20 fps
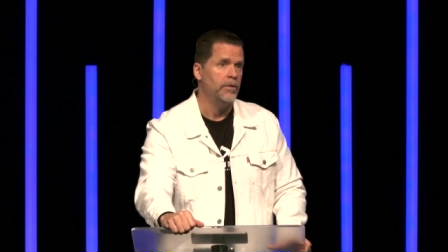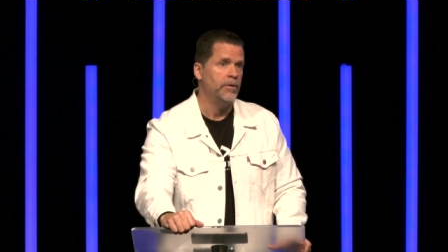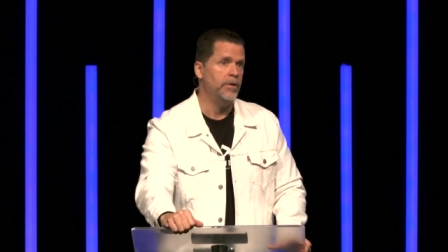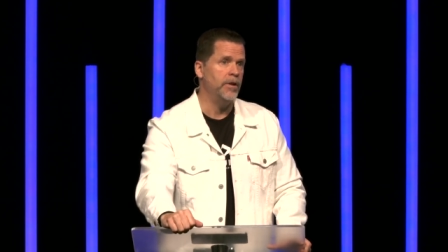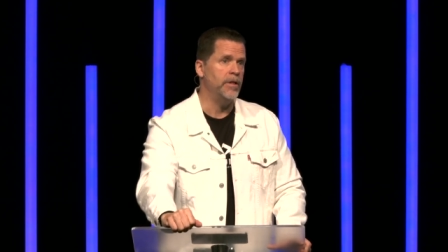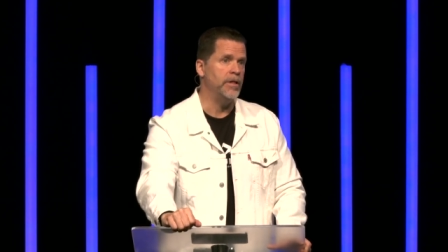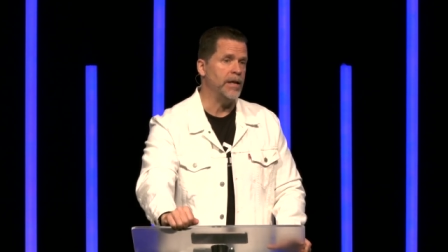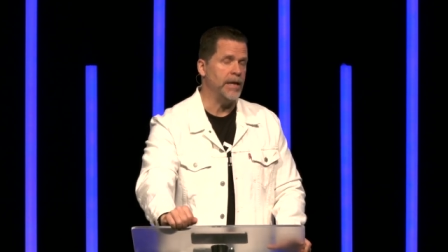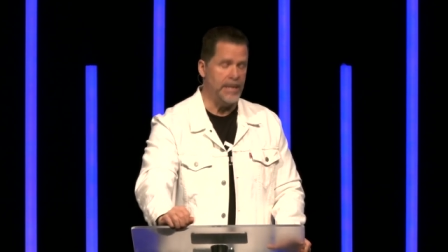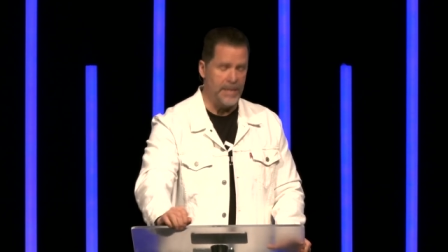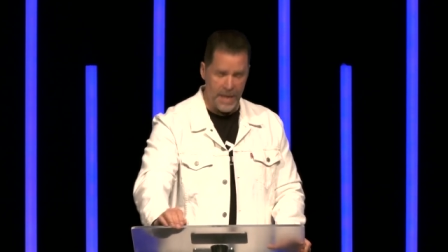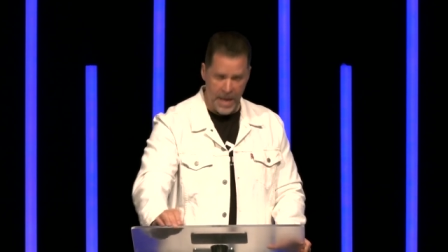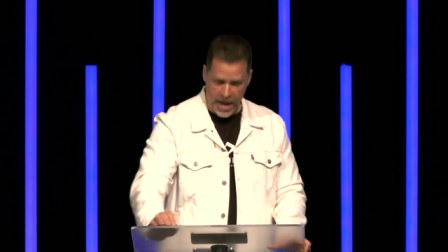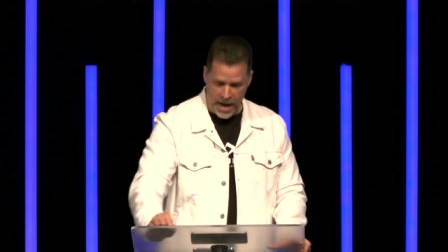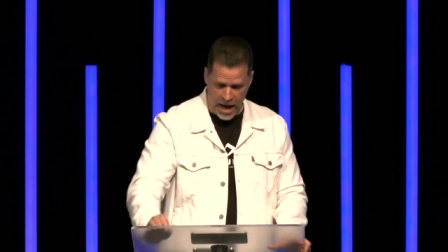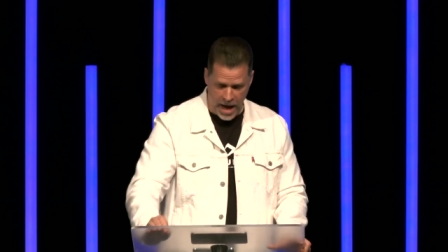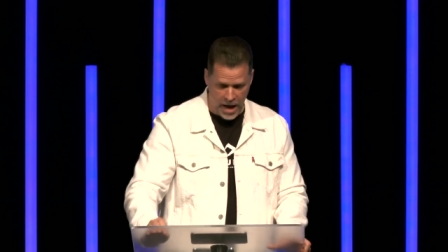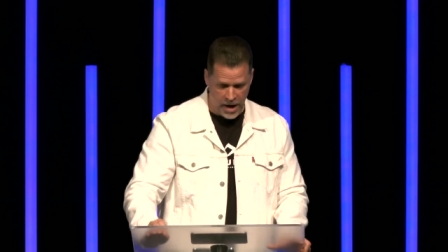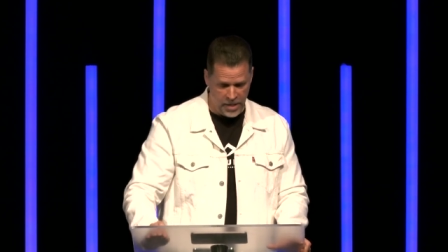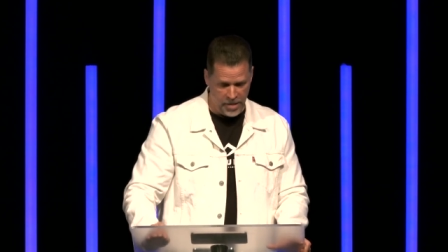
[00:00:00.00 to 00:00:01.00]
You need to
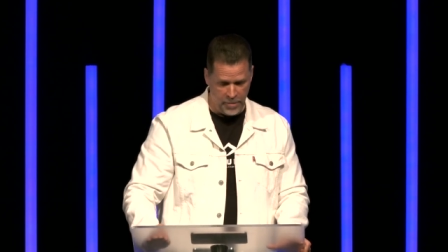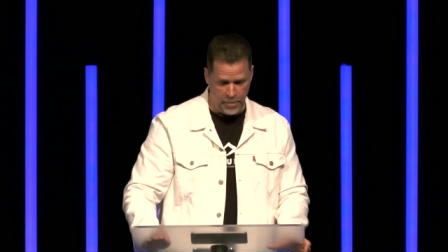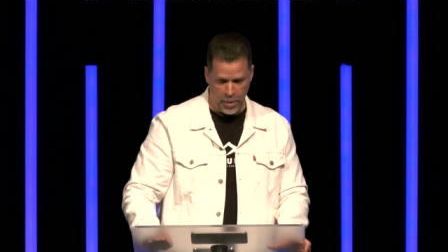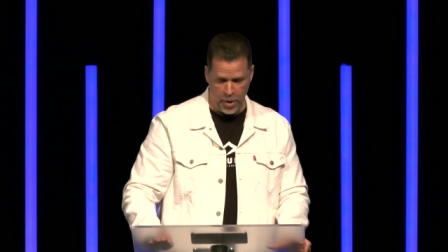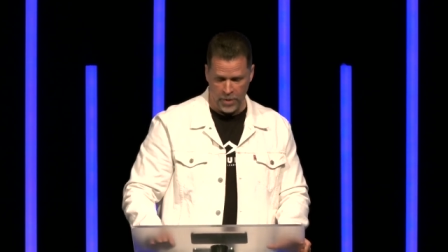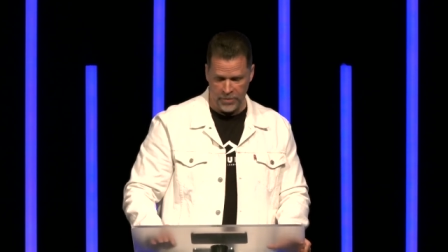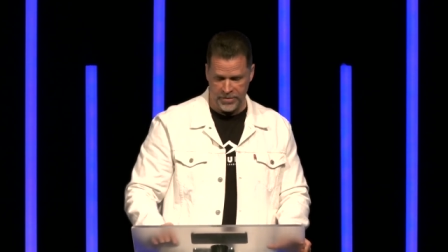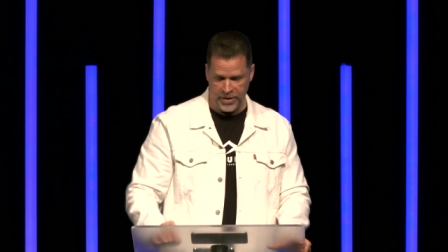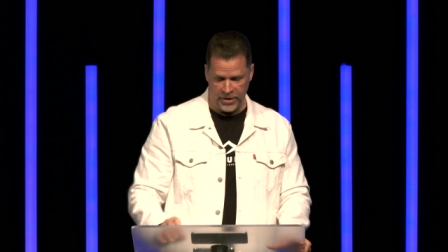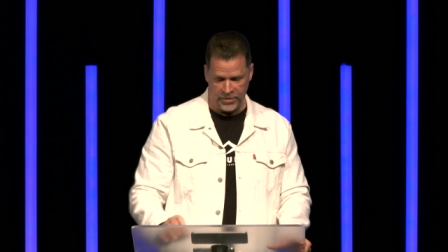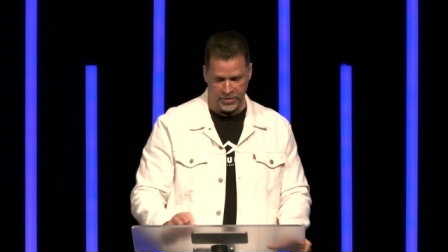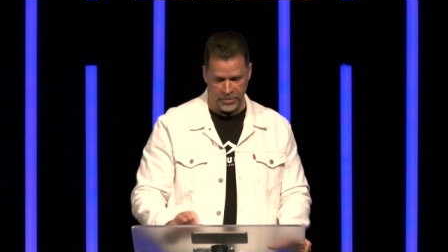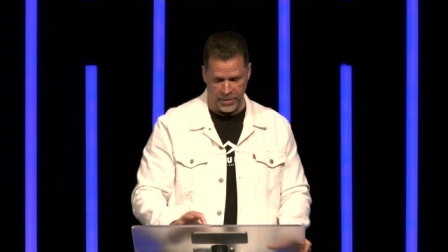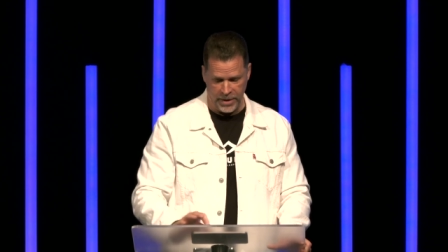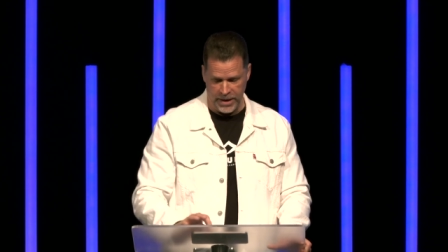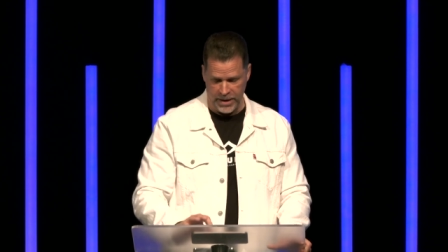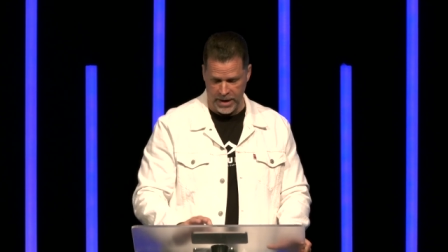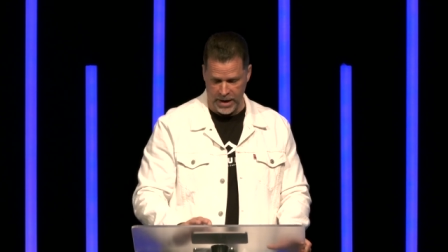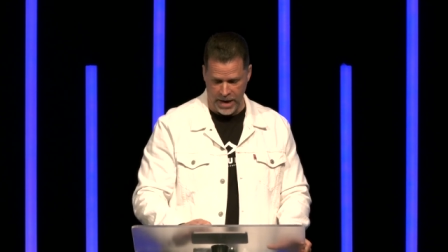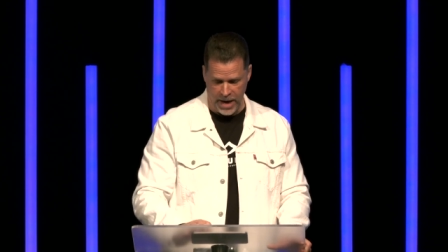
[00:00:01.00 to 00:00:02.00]
get out of the boat. Tell
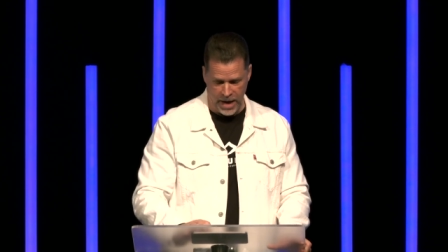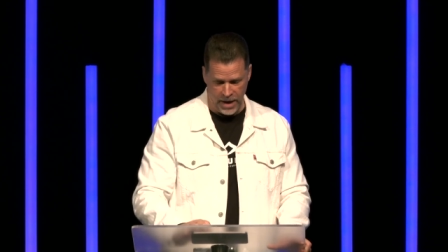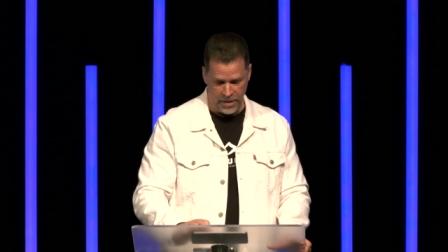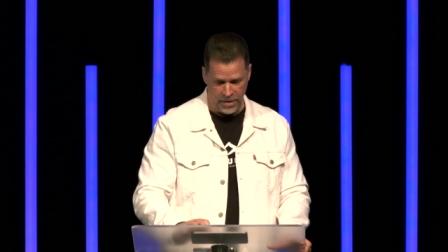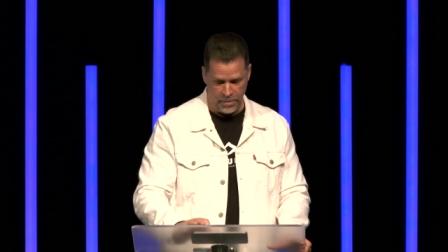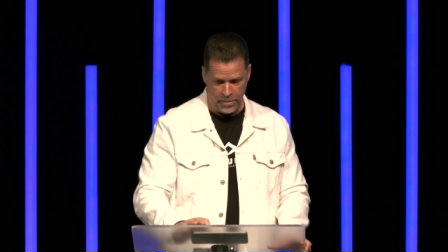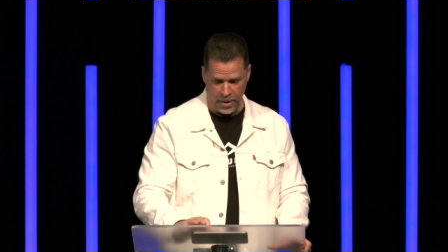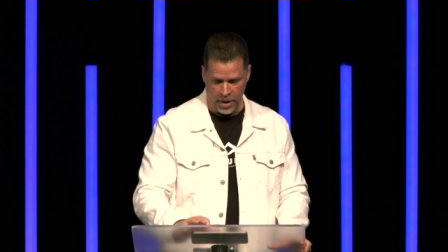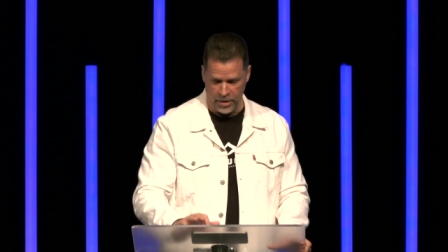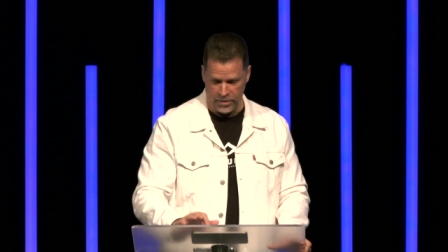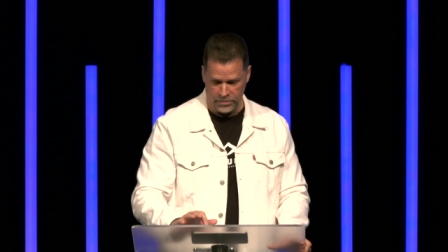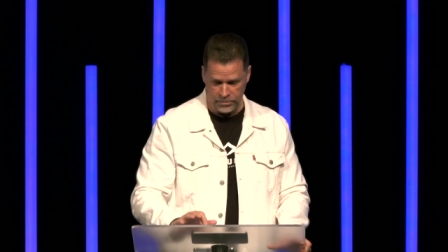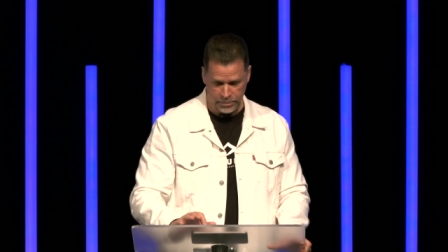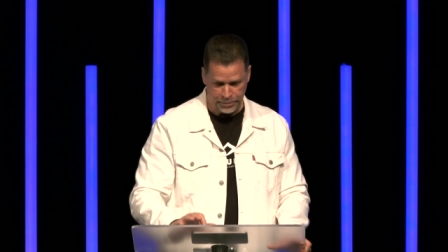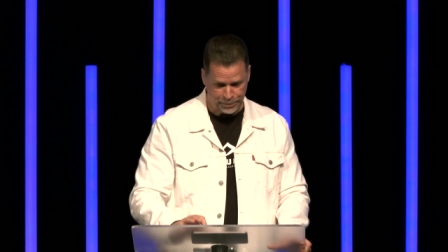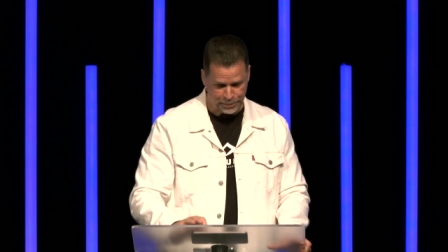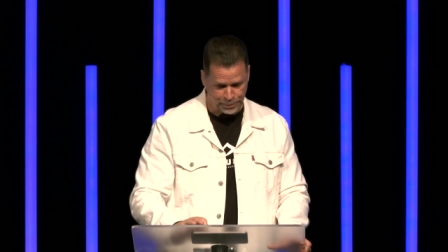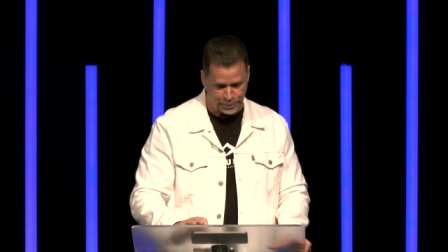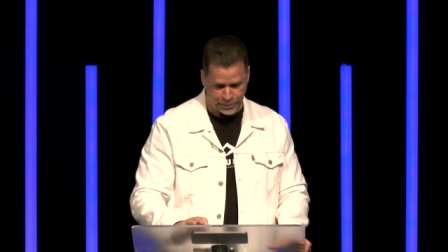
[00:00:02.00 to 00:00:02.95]
somebody, get out of the boat.